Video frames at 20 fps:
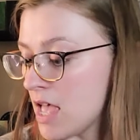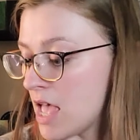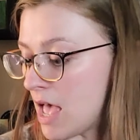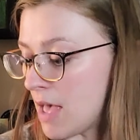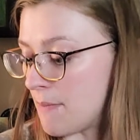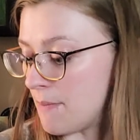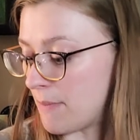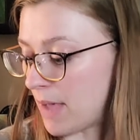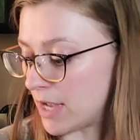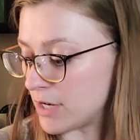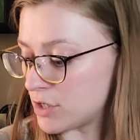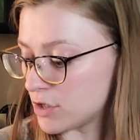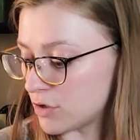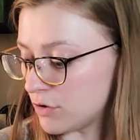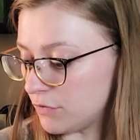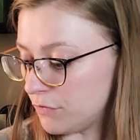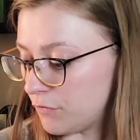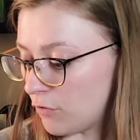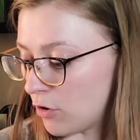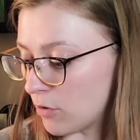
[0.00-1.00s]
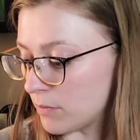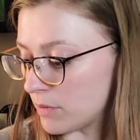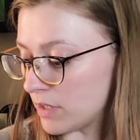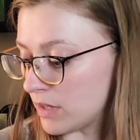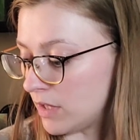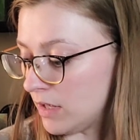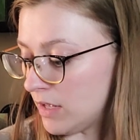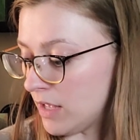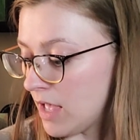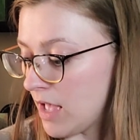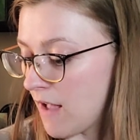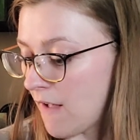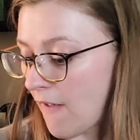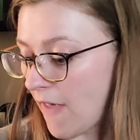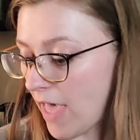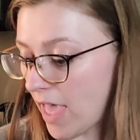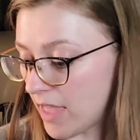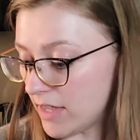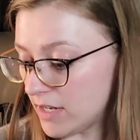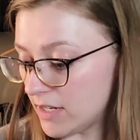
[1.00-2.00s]
and magical formula
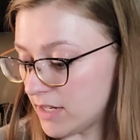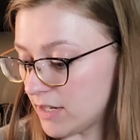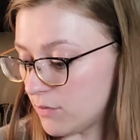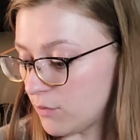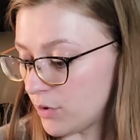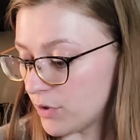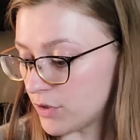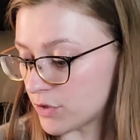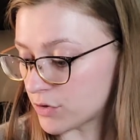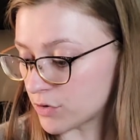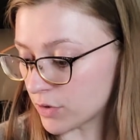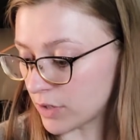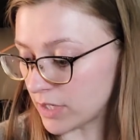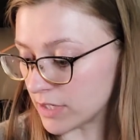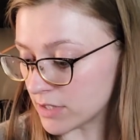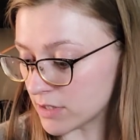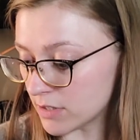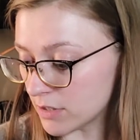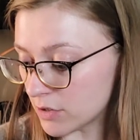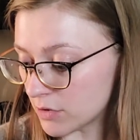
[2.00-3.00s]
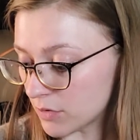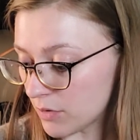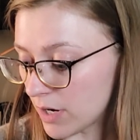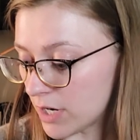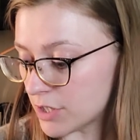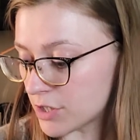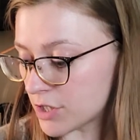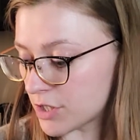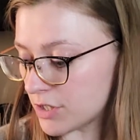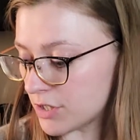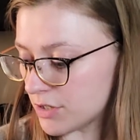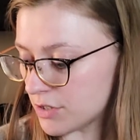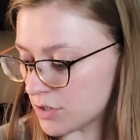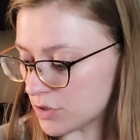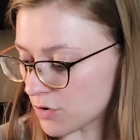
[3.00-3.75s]
edited with transliterations,